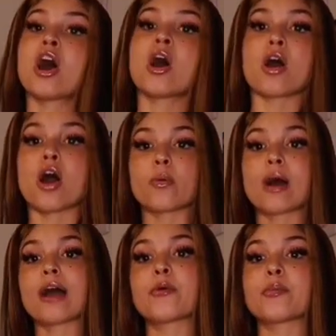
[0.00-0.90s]
a
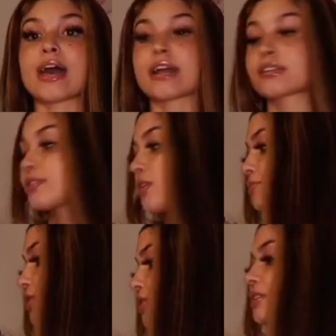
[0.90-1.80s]
while back, so I'm
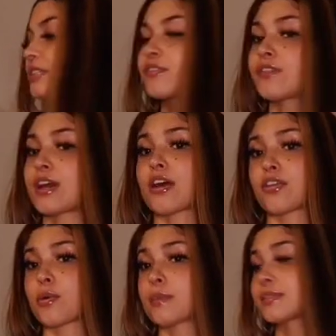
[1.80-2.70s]
sure you can still find it on the
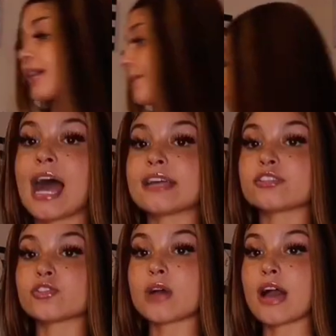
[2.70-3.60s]
website. I
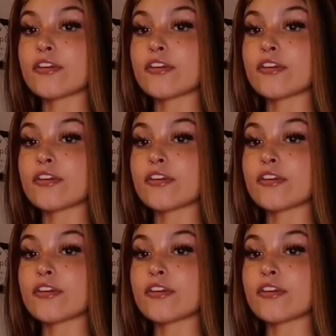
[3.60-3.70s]
do have a